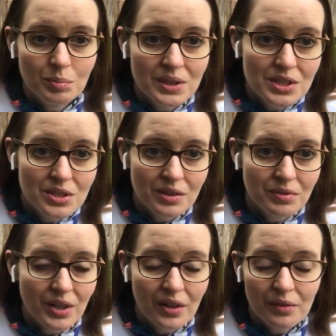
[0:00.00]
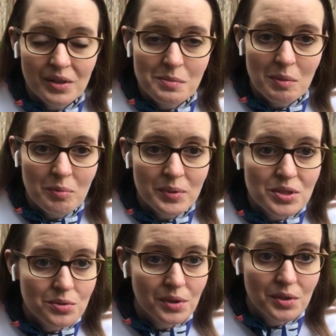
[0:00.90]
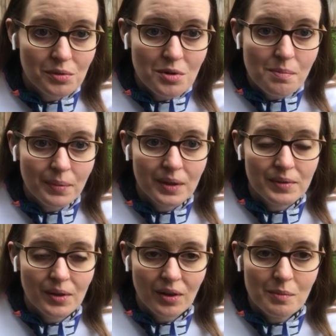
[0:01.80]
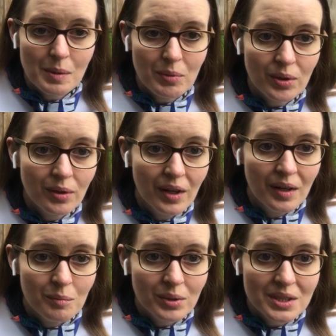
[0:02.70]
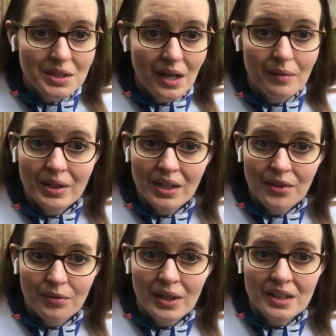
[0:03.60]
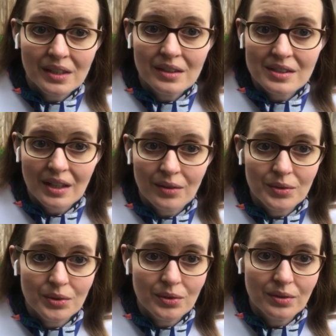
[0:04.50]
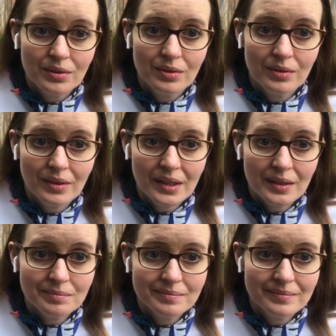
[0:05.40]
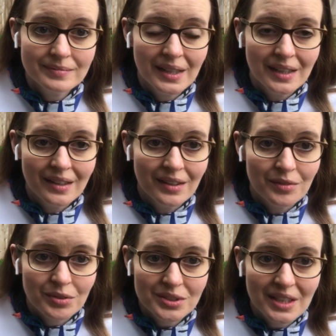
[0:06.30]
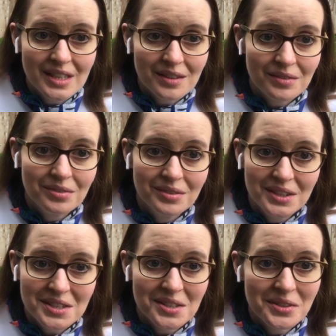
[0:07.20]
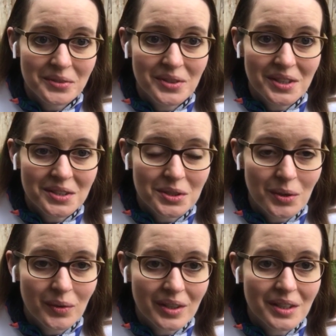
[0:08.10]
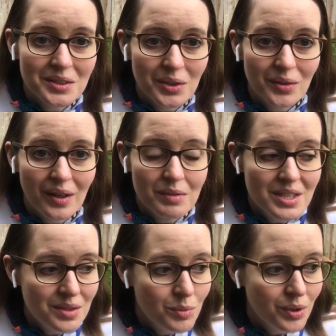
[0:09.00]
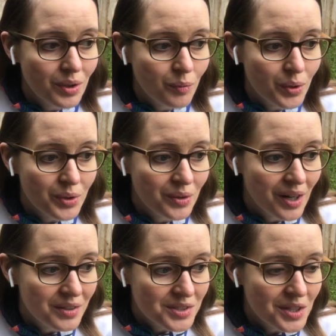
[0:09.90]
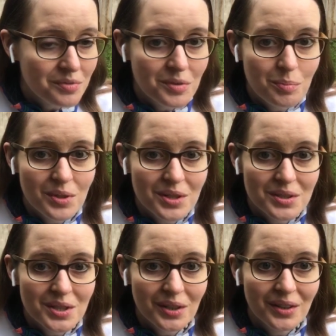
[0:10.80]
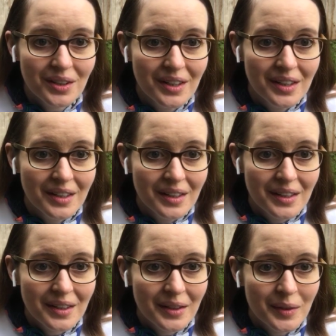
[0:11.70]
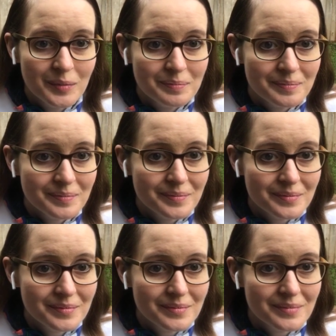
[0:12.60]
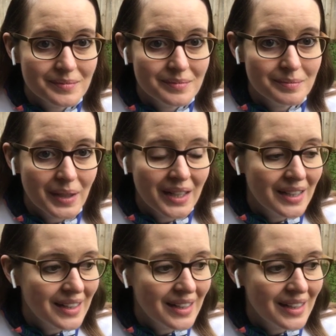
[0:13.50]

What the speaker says: please, if you're not already a member, please join the group. If you are a member, please comment on the thread. Tell us how your first day of distance learning is going. So I would say ours is off to a pretty good start, but